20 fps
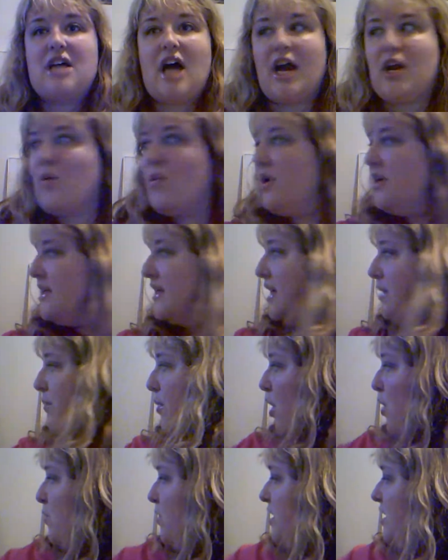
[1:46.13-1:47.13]
I don't want to get
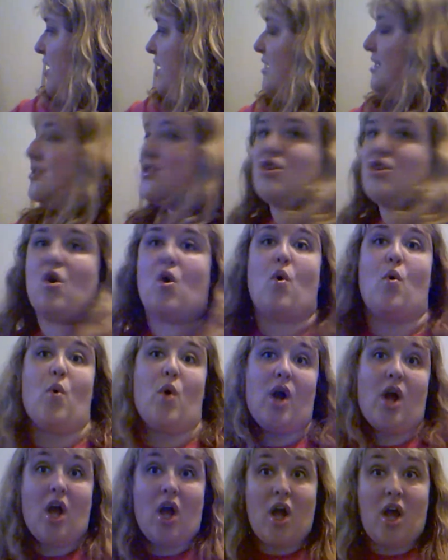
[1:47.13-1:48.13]
broke. So
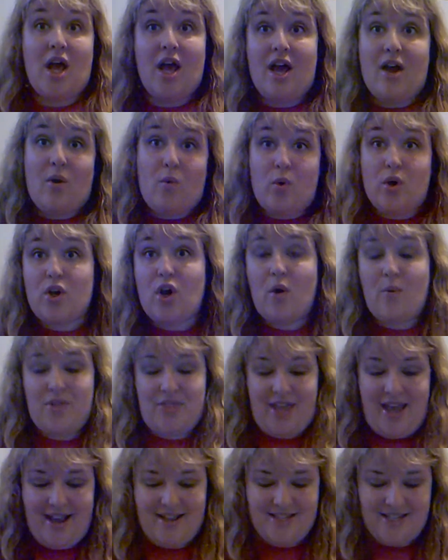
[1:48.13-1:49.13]
we'll go
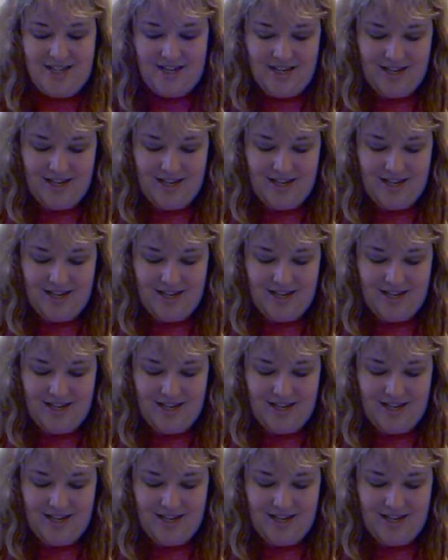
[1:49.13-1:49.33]
with that.